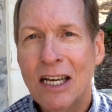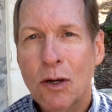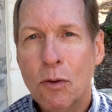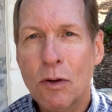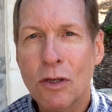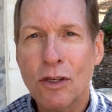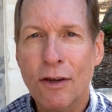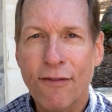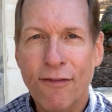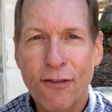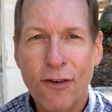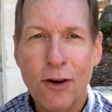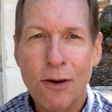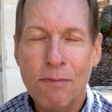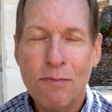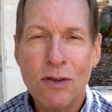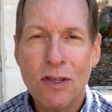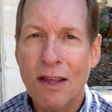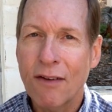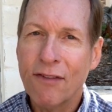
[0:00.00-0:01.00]
which
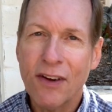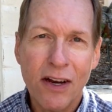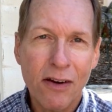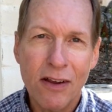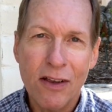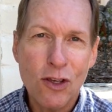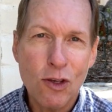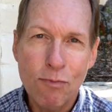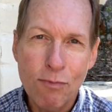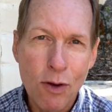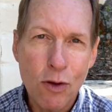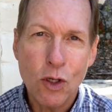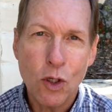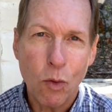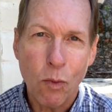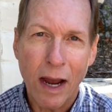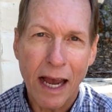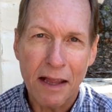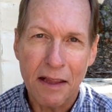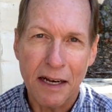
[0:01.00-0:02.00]
affirms the various
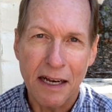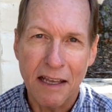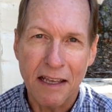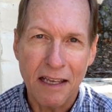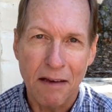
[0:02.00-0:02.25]
mutuality